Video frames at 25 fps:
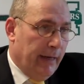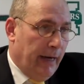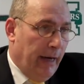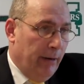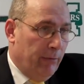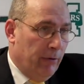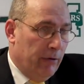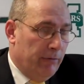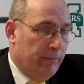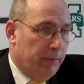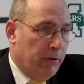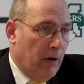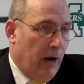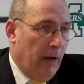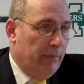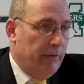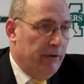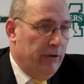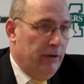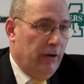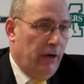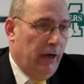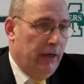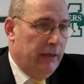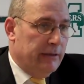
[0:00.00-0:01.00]
I would have
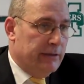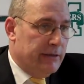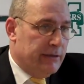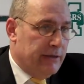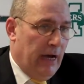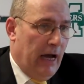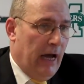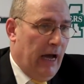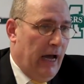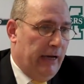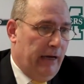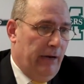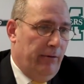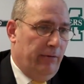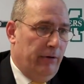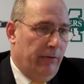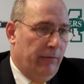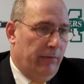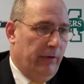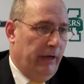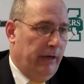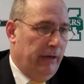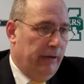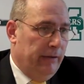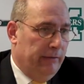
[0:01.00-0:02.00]
probably gone inside. I would
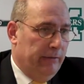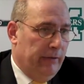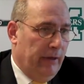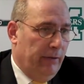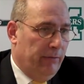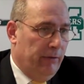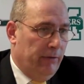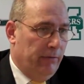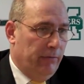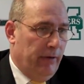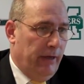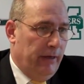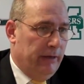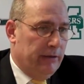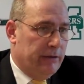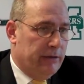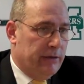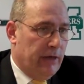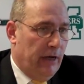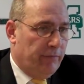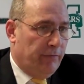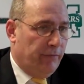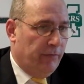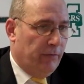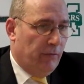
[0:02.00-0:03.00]
have ran. A, I would have ran a
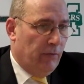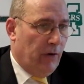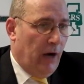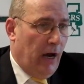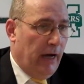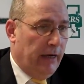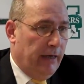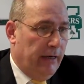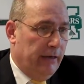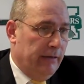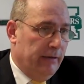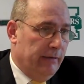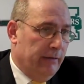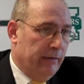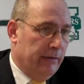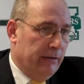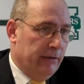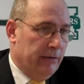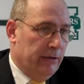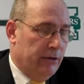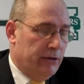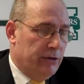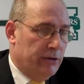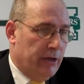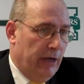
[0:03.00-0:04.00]
set for Ryan.
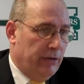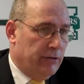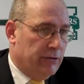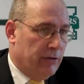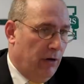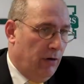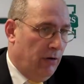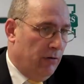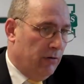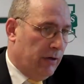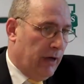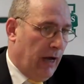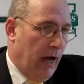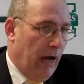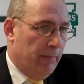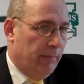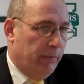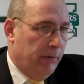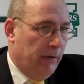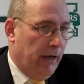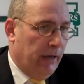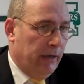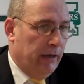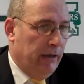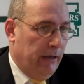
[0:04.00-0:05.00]
It, it changed the whole
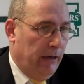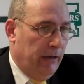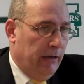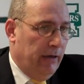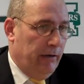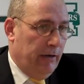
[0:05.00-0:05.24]
complex. You know.